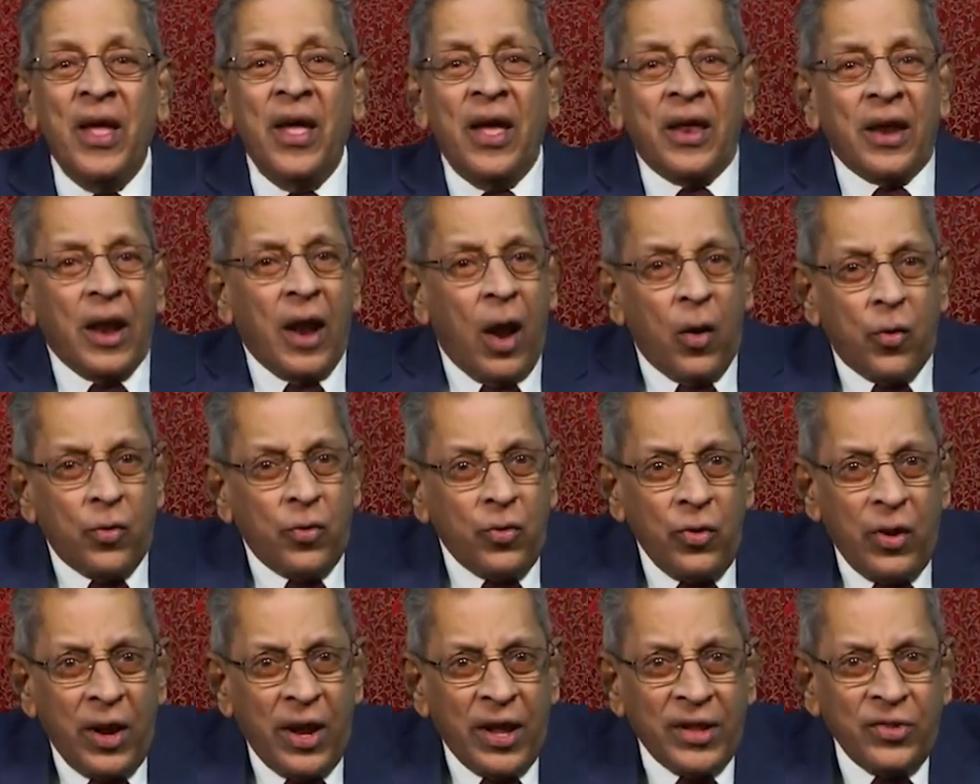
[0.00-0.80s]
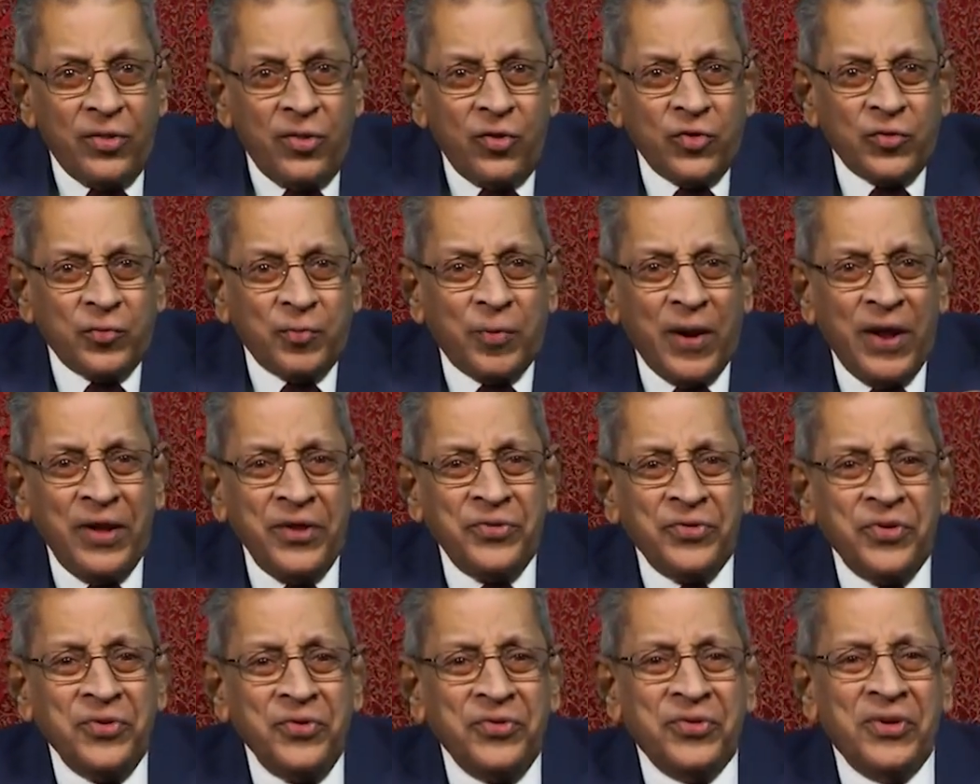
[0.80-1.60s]
How do you like those
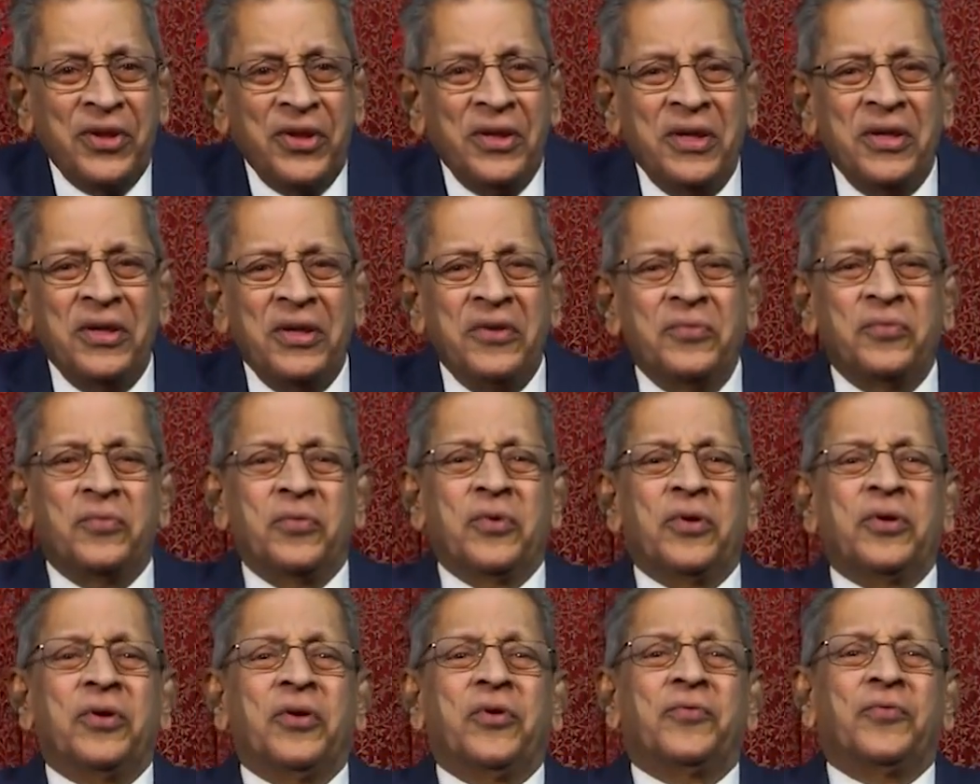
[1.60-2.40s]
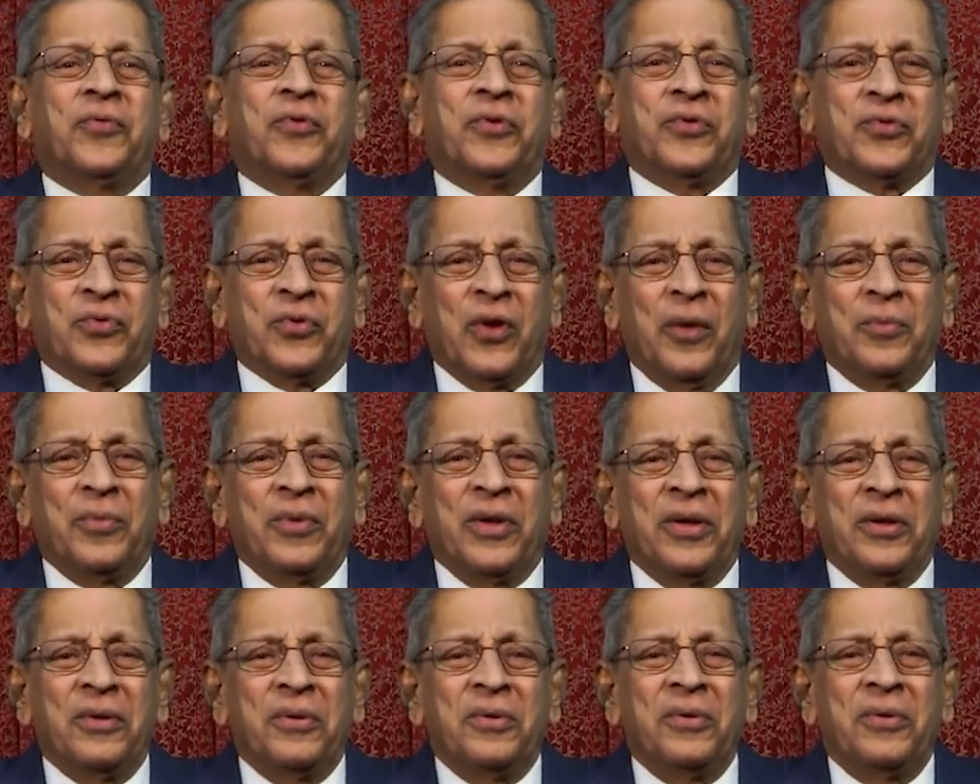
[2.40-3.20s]
places? Wonderful,
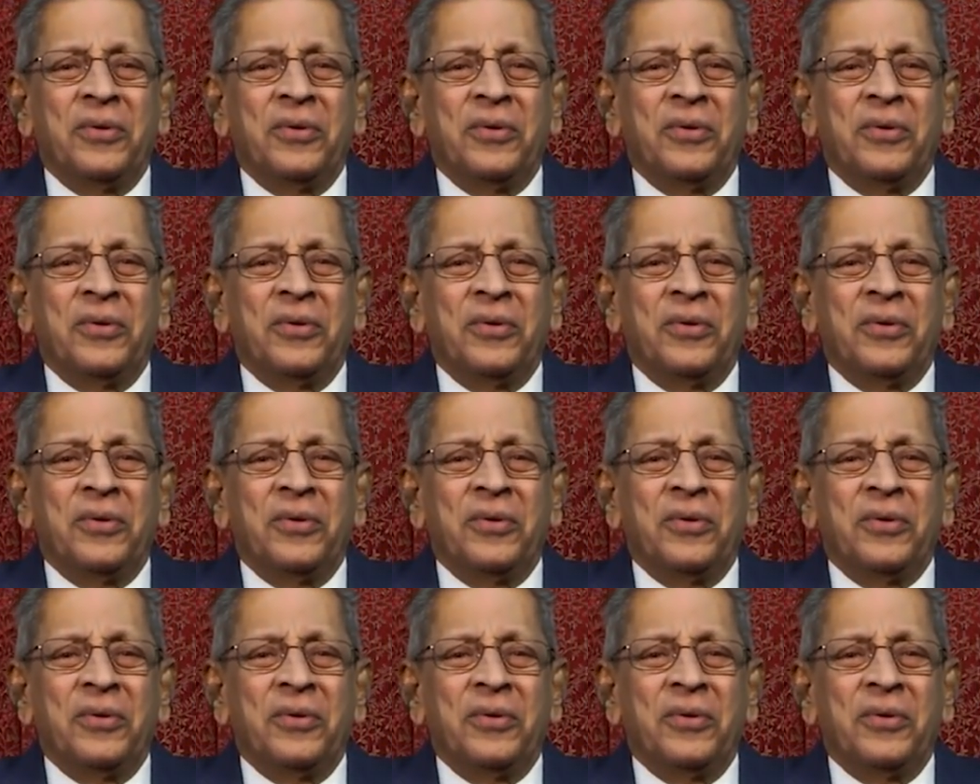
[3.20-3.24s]
Swami.